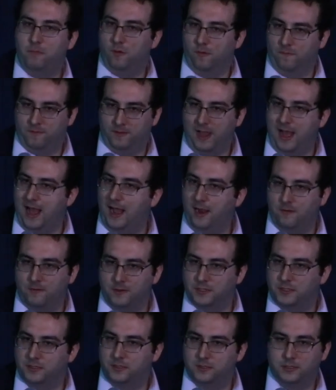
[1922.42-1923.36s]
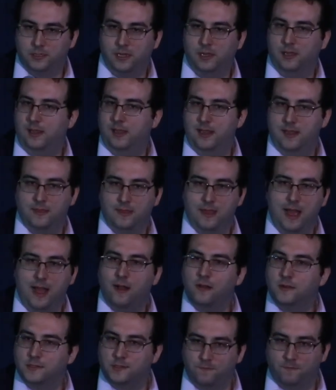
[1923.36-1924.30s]
of Congress in the
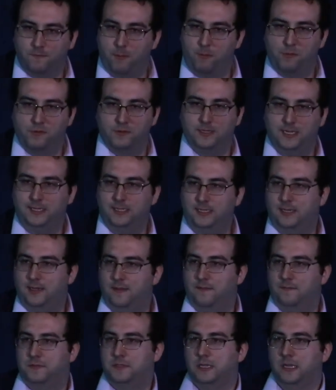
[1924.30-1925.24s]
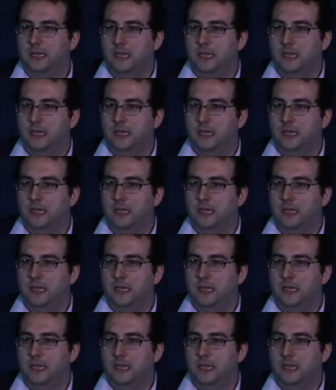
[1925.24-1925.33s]
House of Representatives,